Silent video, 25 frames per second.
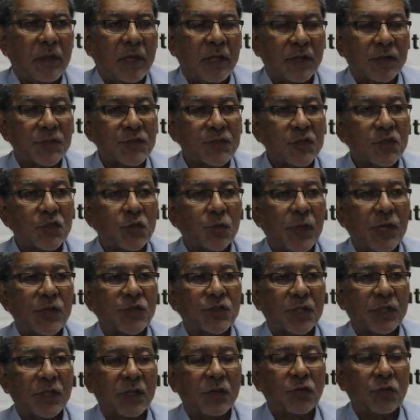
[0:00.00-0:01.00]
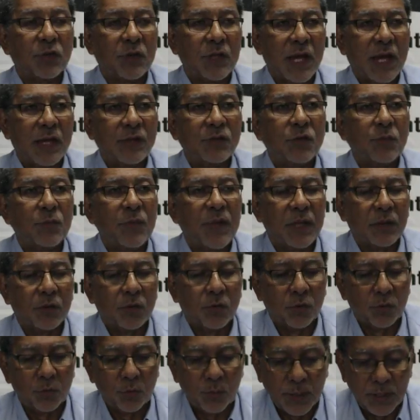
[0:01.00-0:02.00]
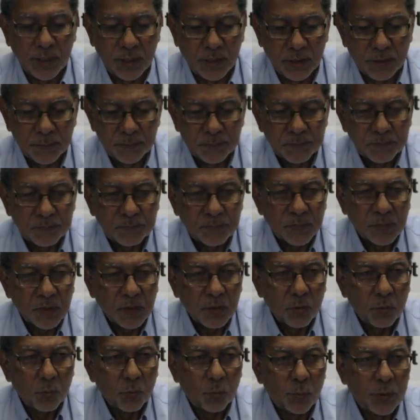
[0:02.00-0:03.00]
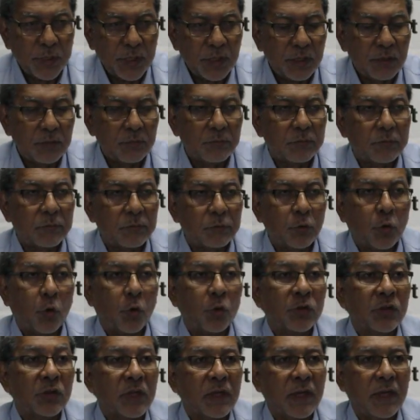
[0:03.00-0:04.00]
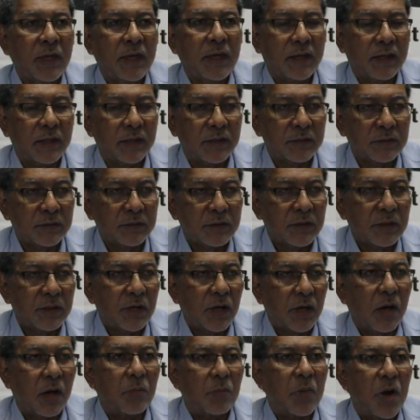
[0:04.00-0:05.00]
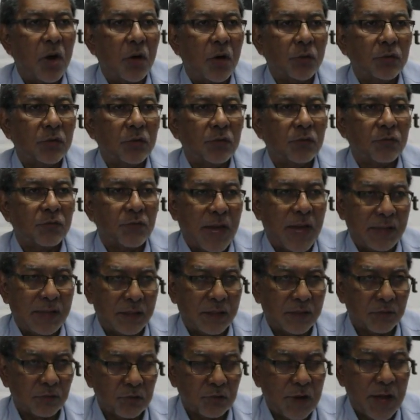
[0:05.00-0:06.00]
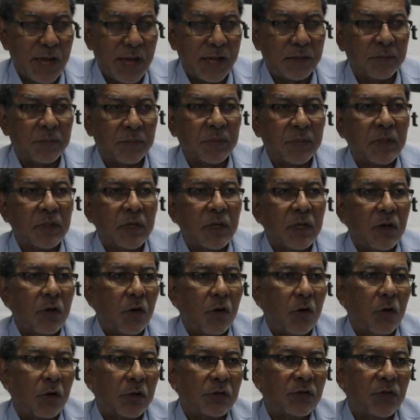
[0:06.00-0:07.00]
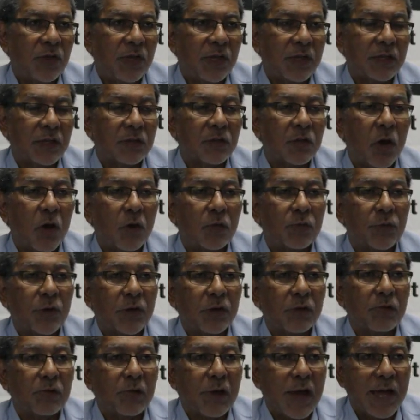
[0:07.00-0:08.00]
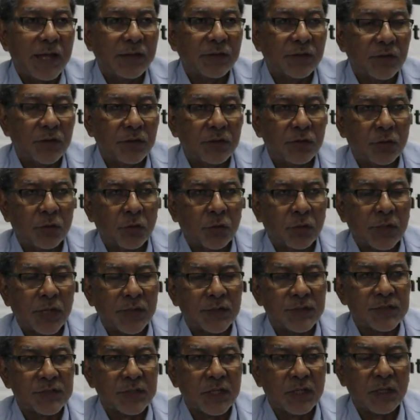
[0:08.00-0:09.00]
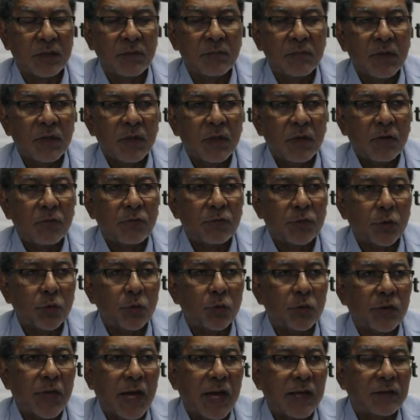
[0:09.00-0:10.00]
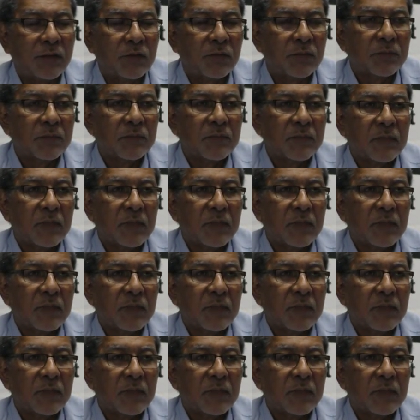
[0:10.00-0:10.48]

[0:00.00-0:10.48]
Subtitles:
in a situation in Trinidad and Tobago where we don't care about violent crime or take it now for granted. There's the view that